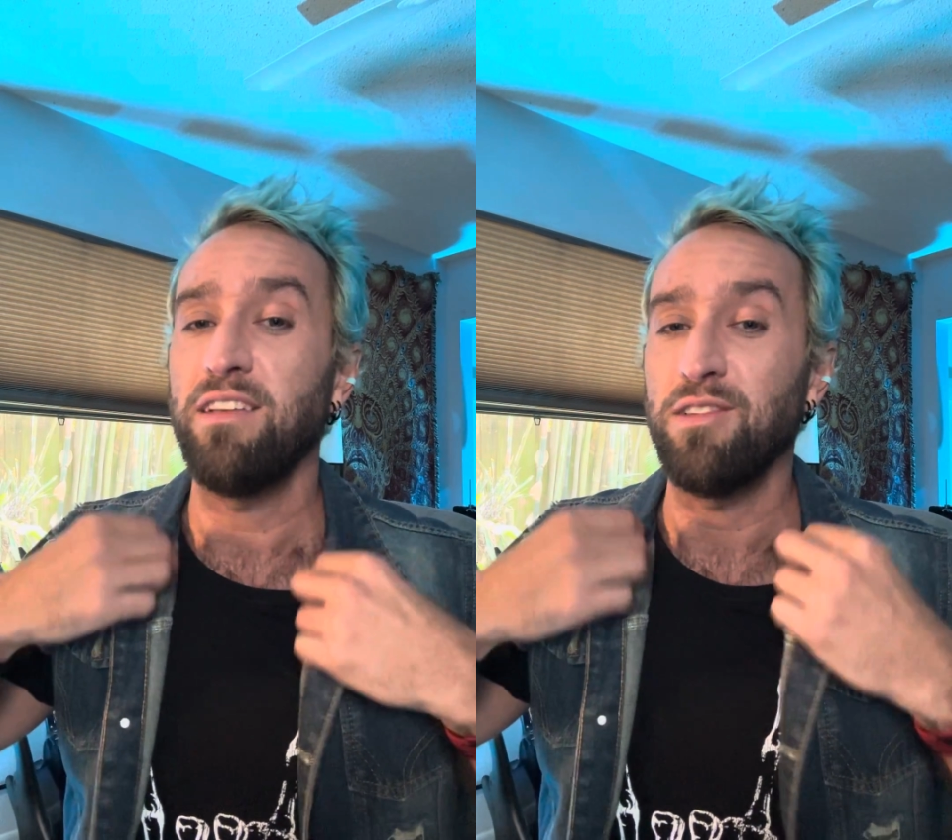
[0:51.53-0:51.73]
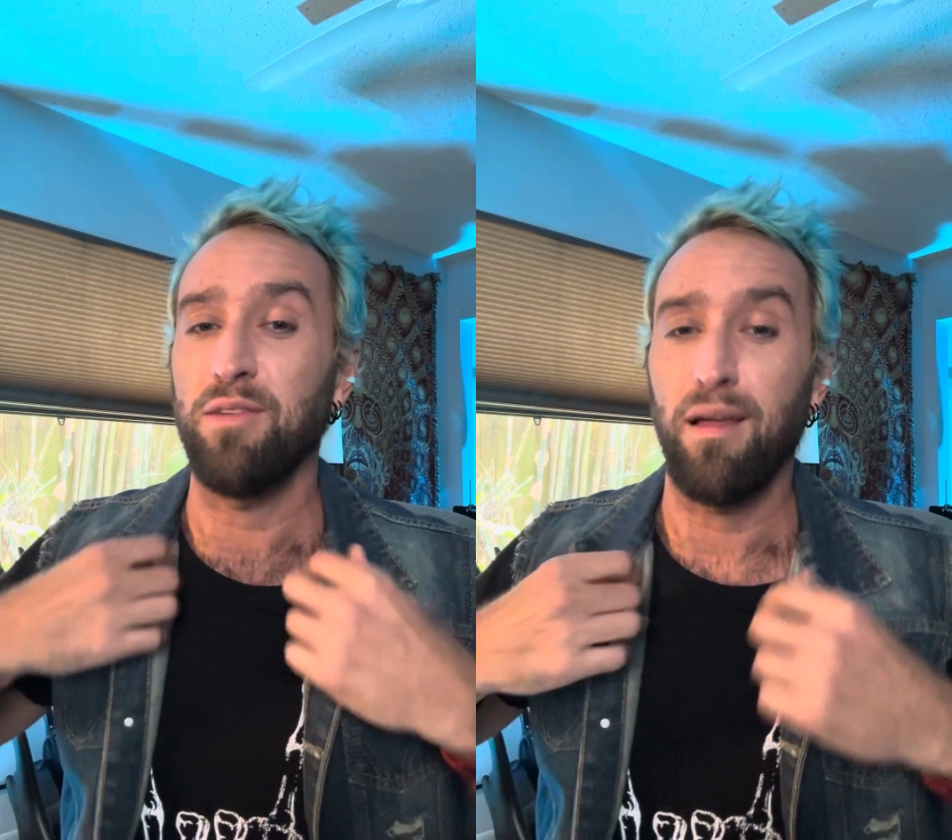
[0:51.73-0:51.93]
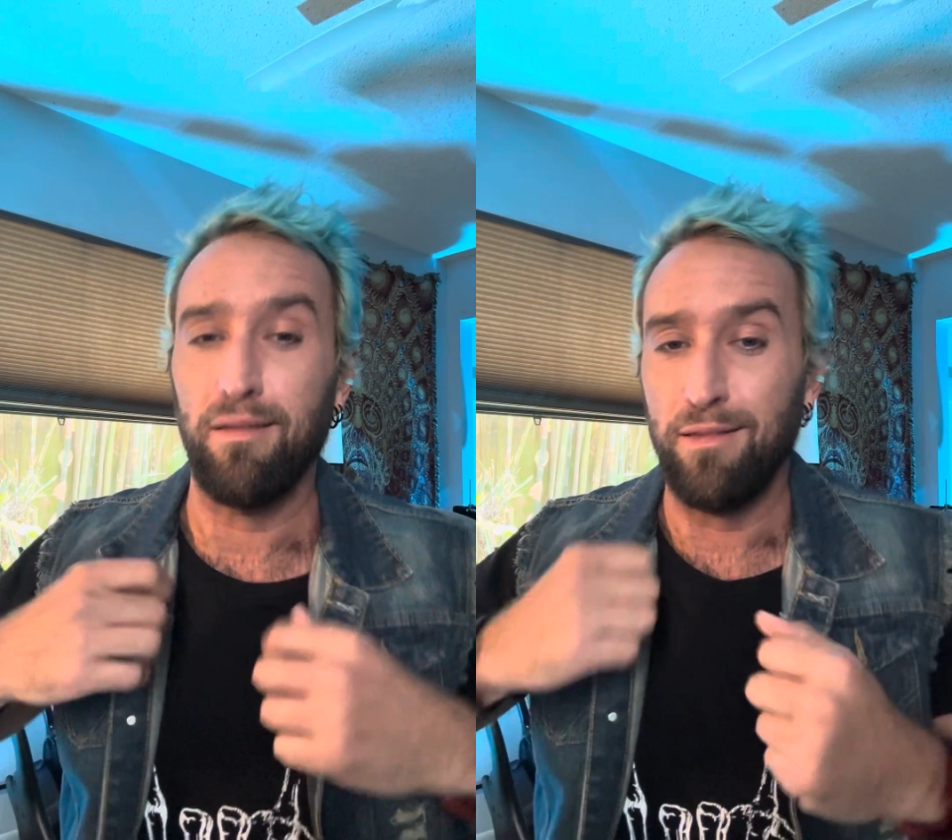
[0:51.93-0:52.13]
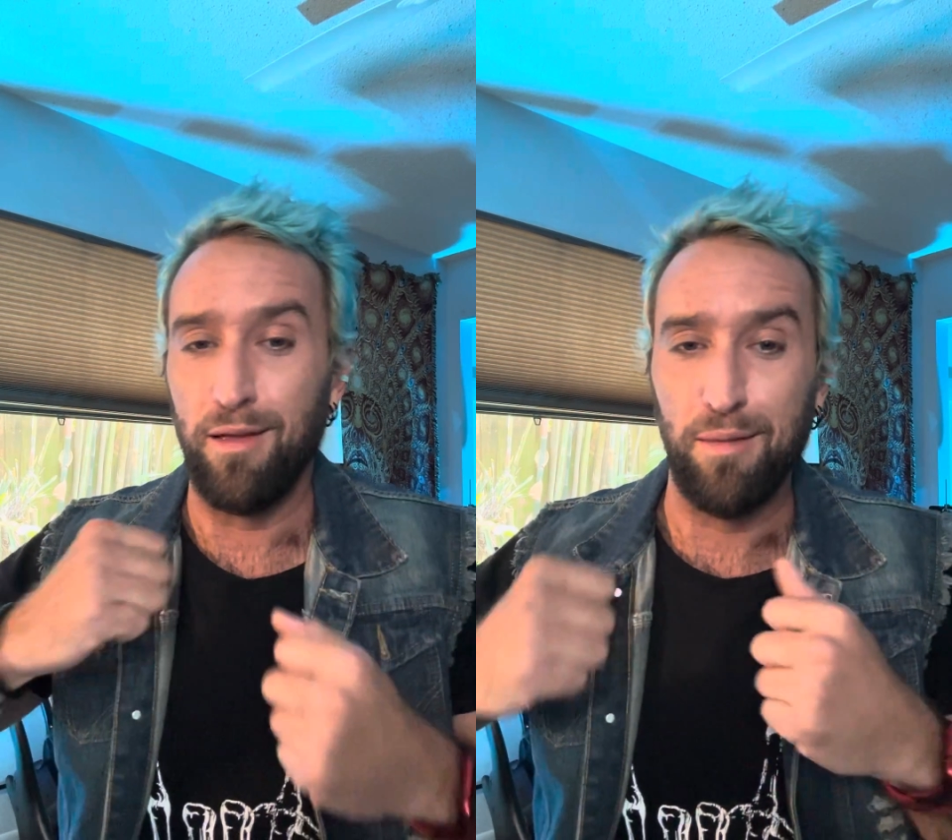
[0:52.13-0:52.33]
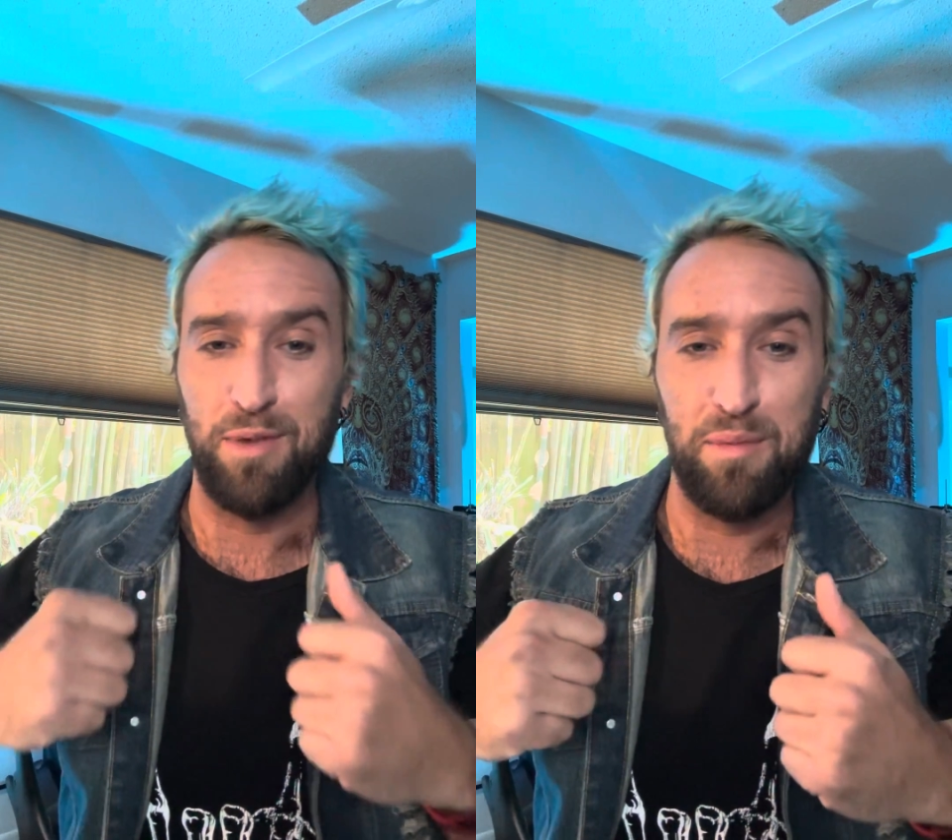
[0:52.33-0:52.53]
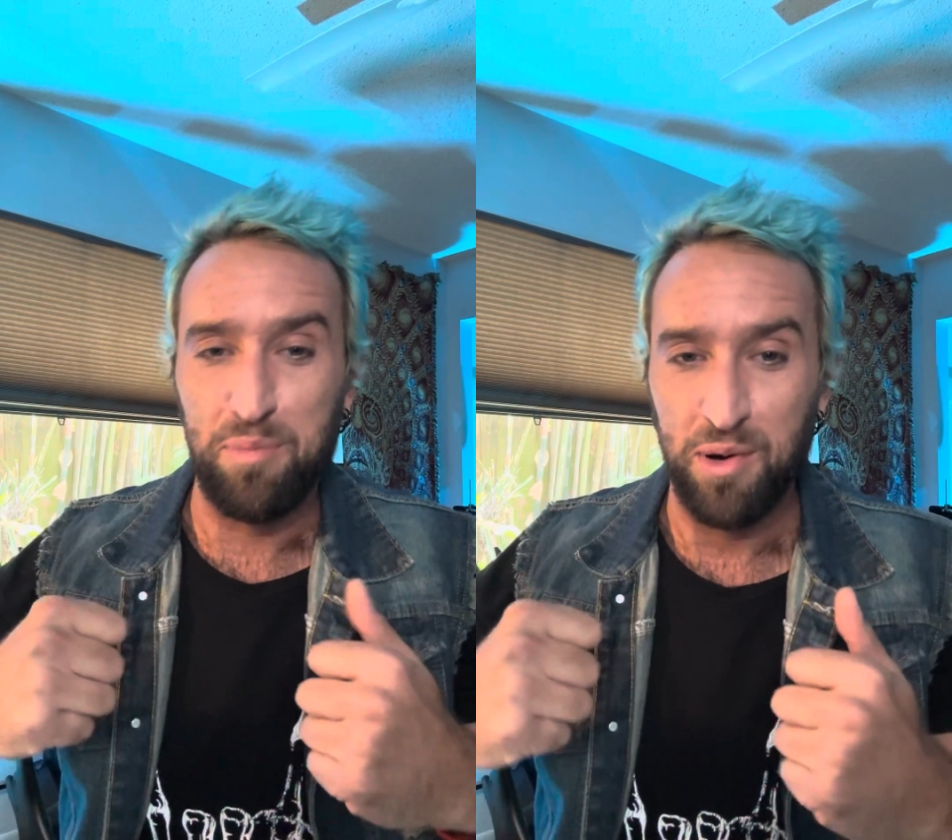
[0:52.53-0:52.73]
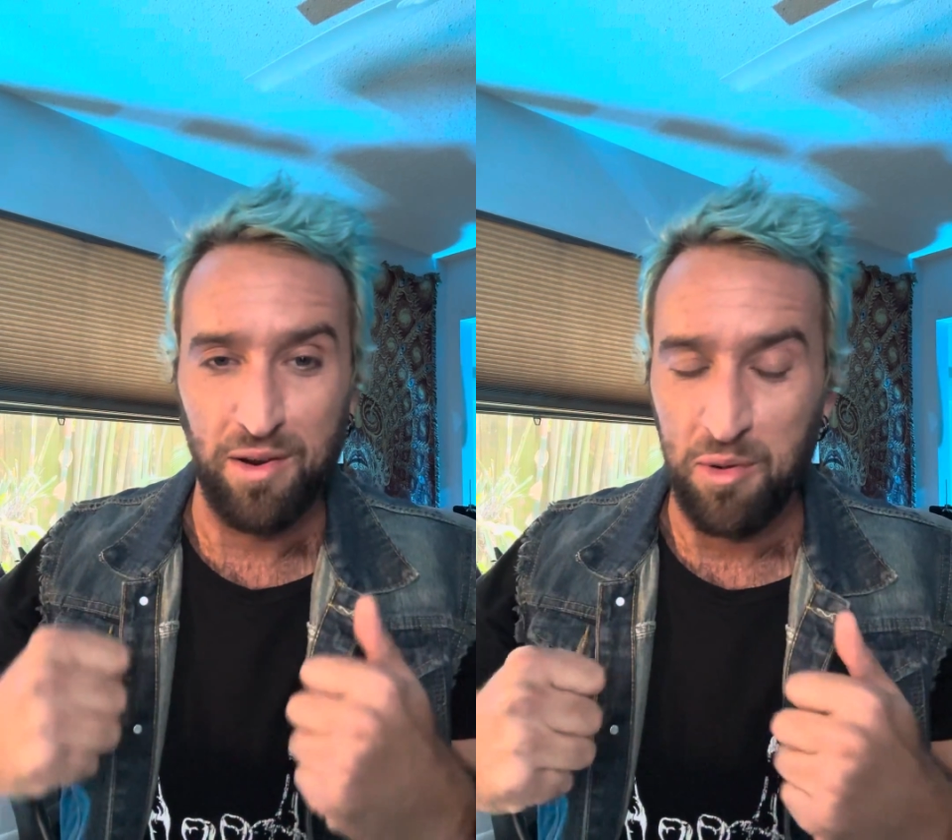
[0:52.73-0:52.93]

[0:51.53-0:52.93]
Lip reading: and I'm not putting a whole